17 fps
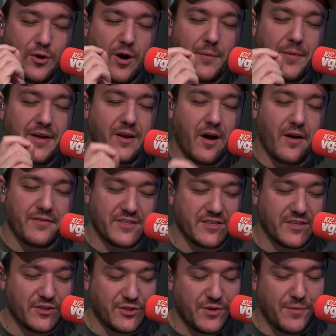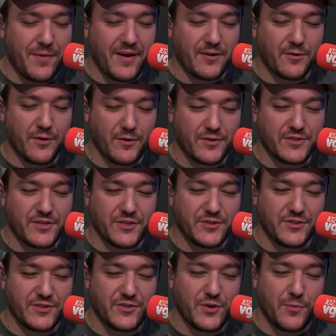I mean, obviously, she made her own
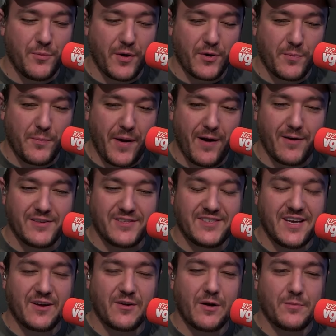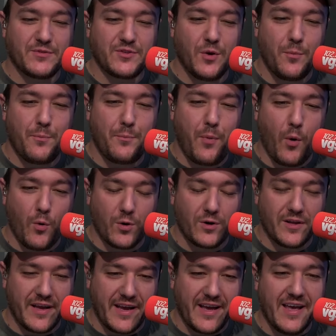decisions, too. But her parents set her up so
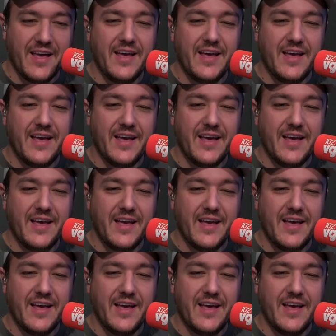poorly.